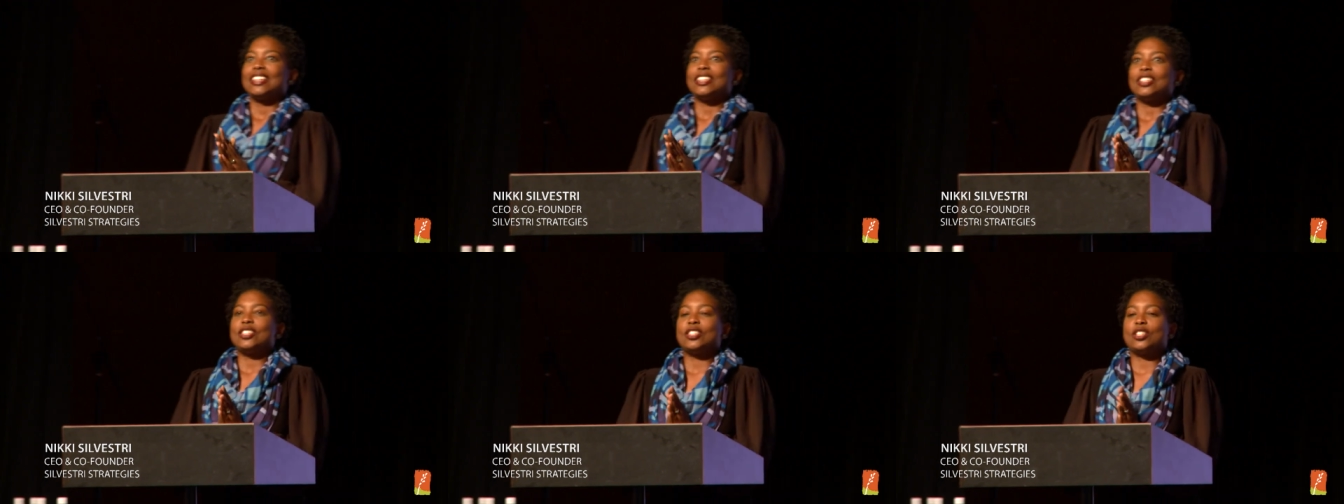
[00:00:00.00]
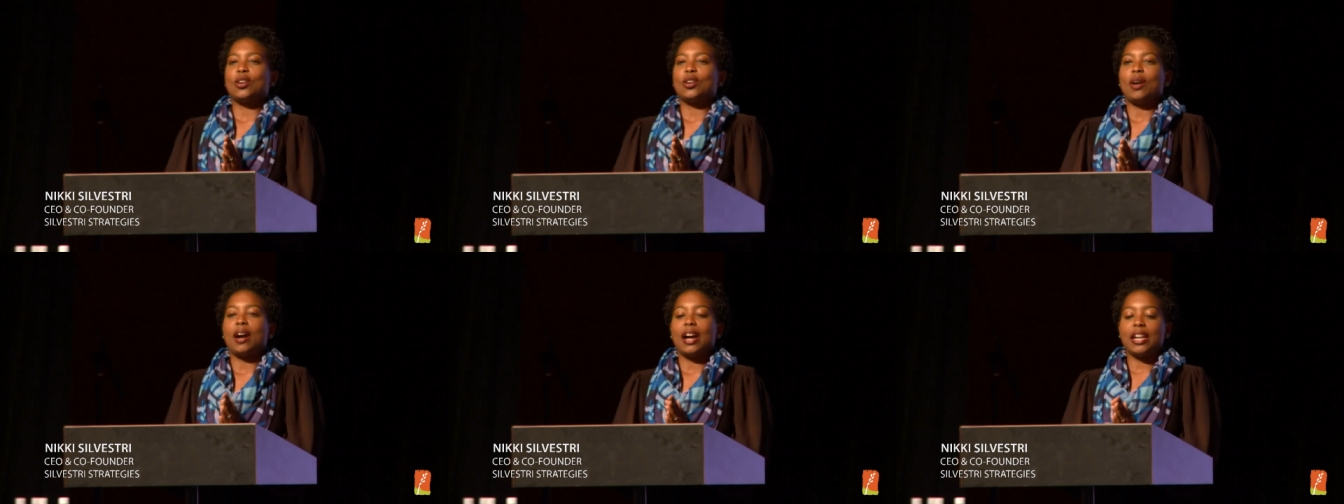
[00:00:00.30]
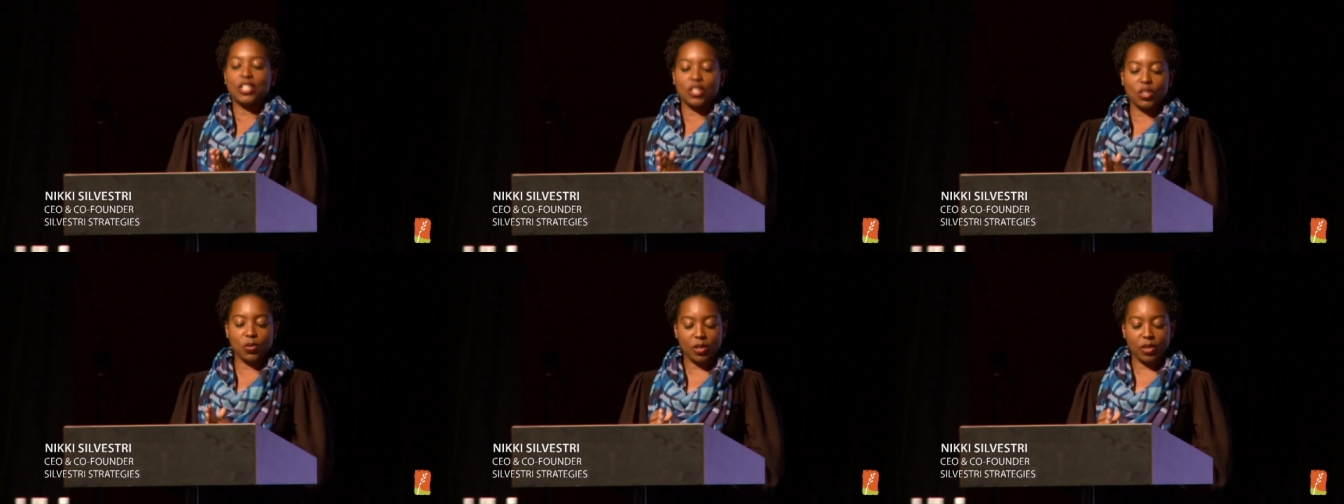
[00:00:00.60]
so I
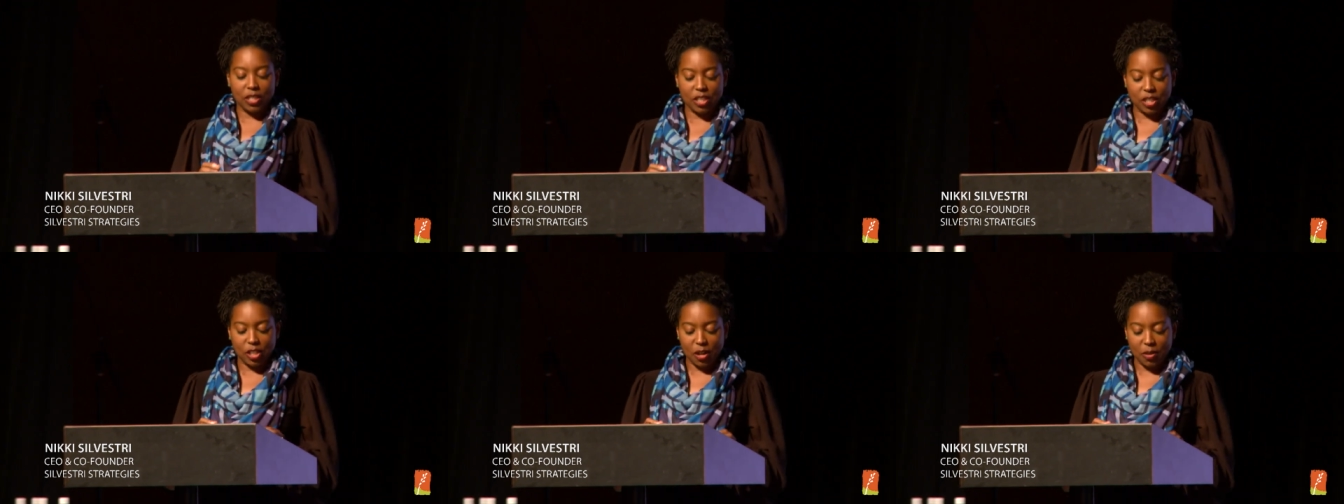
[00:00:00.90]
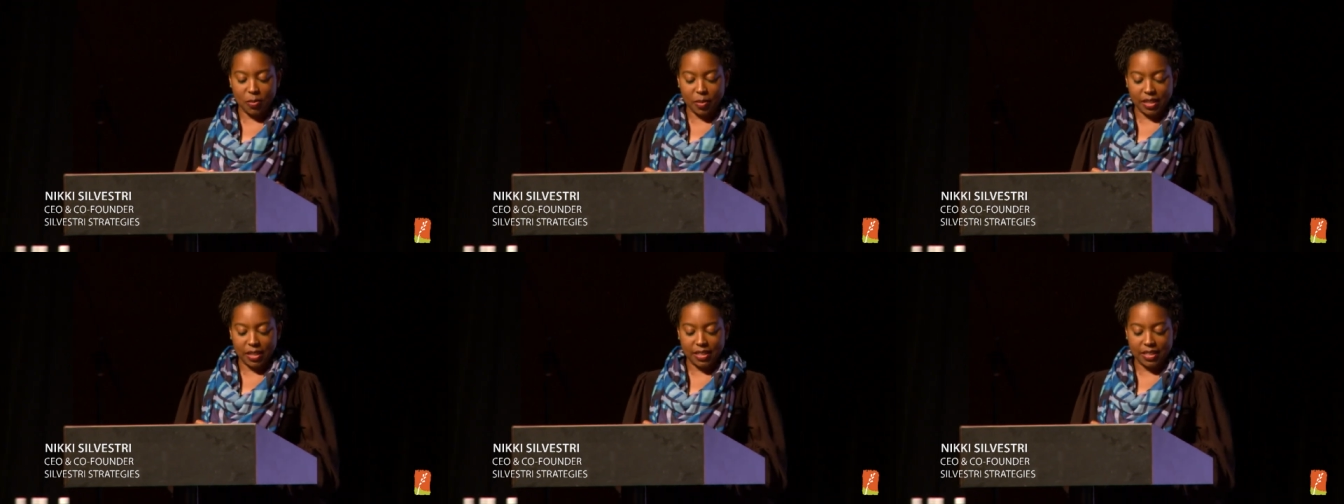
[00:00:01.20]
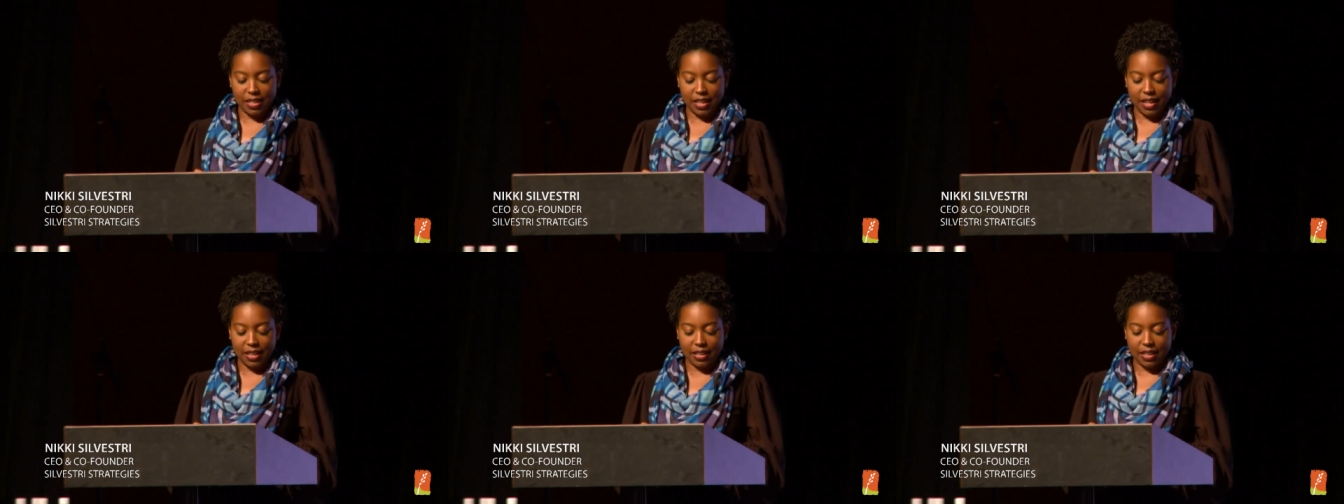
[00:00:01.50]
just want to start by
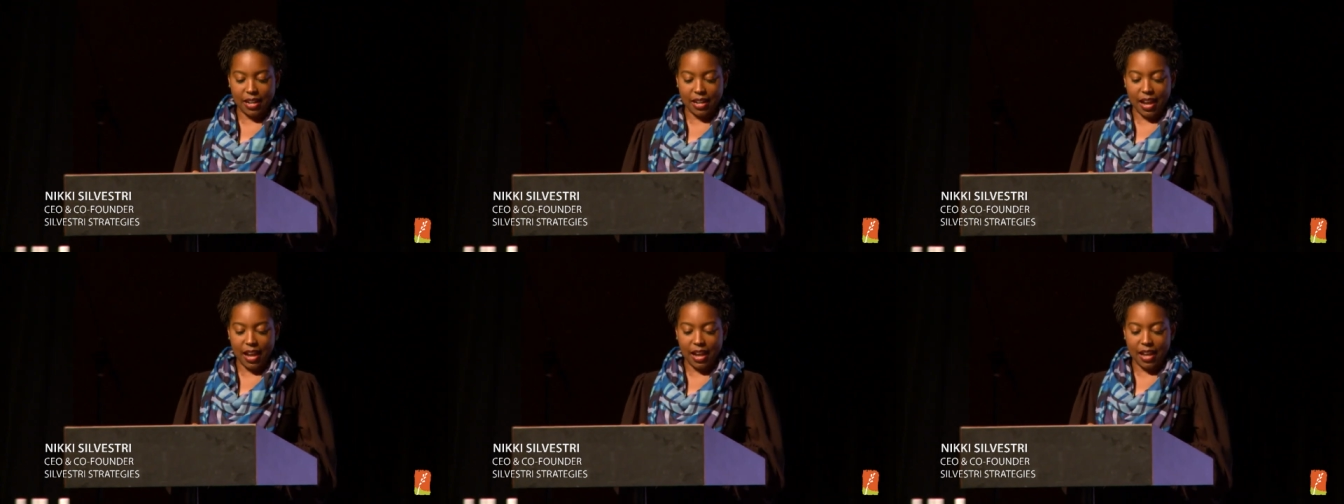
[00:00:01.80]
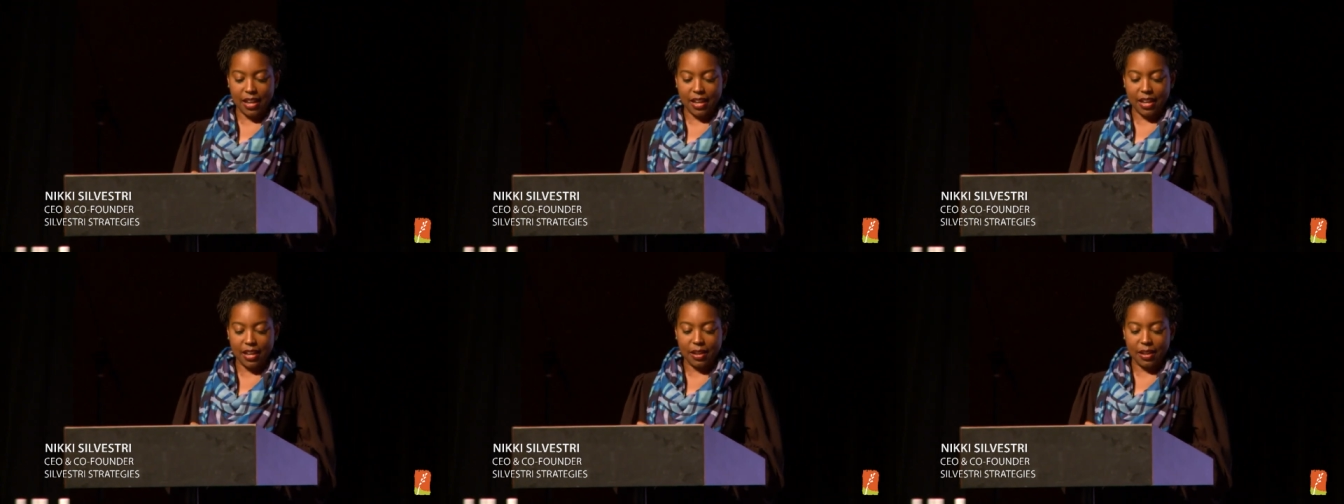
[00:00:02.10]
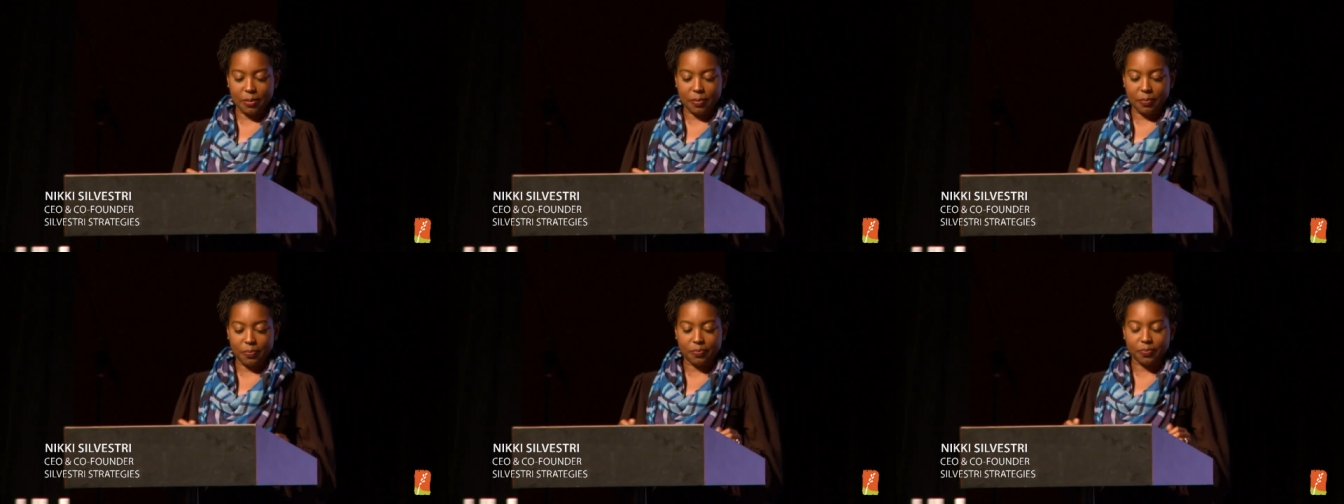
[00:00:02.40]
saying that I,
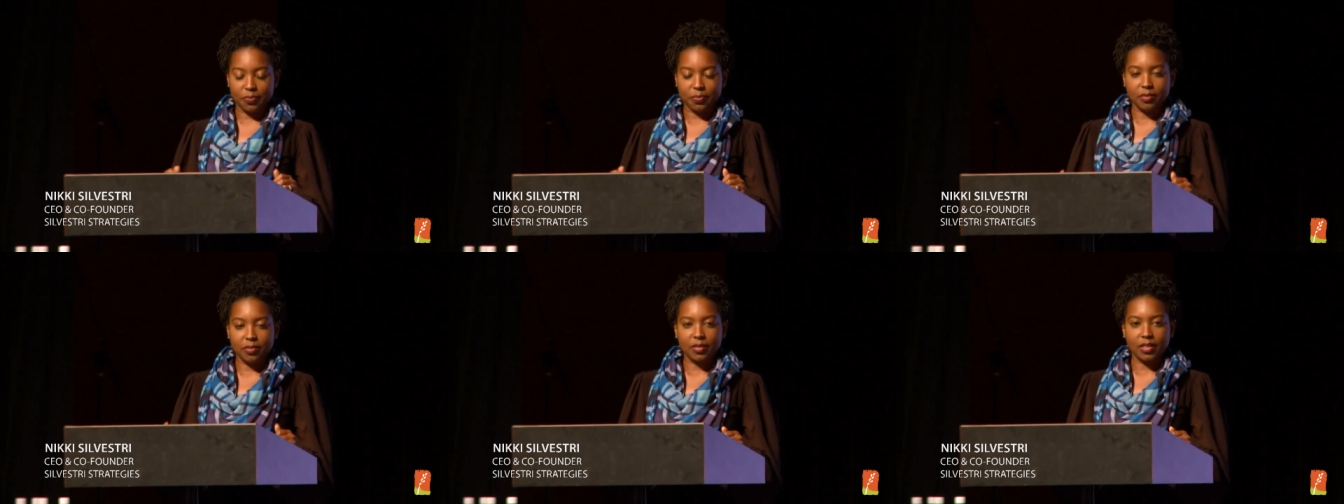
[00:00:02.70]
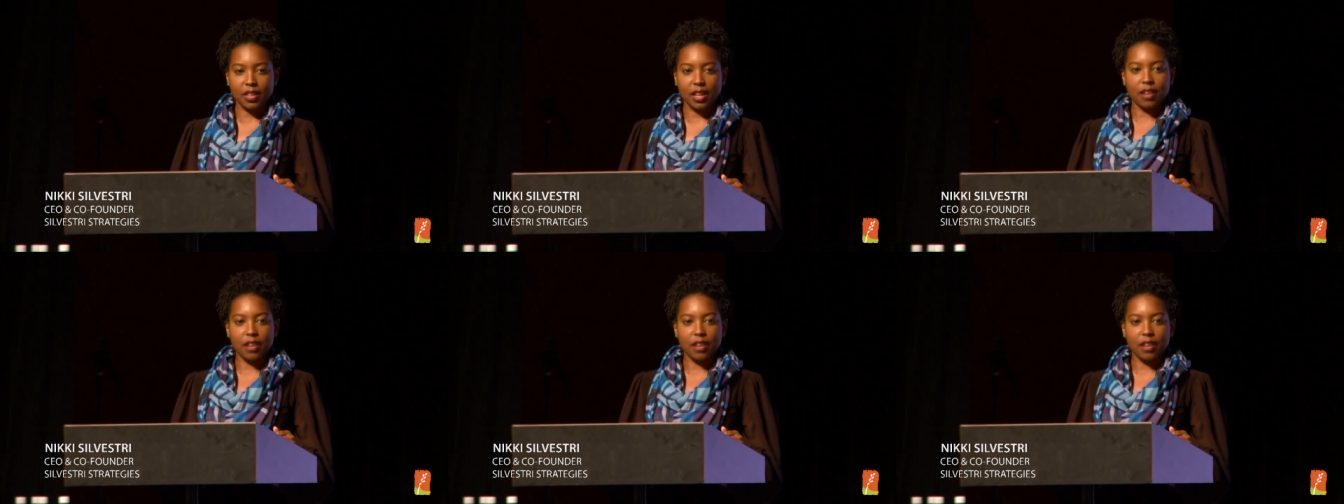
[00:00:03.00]
um,